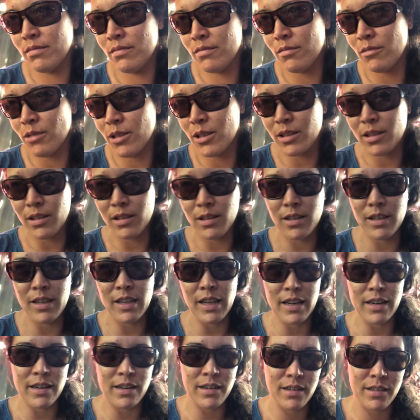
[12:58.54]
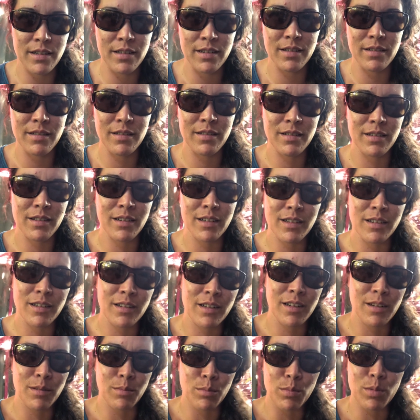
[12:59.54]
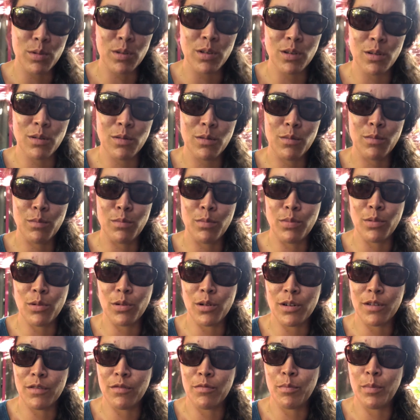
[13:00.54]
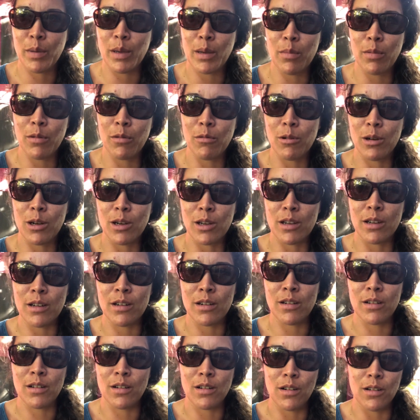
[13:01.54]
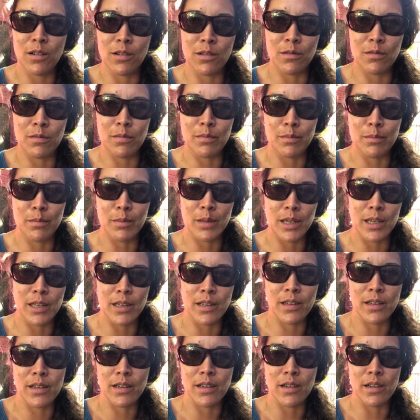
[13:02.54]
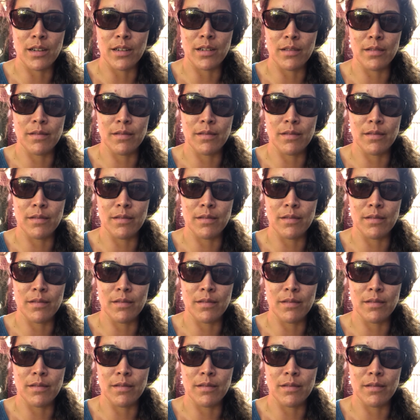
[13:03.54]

once it's done. I'm so bored of paperwork. Oh my god.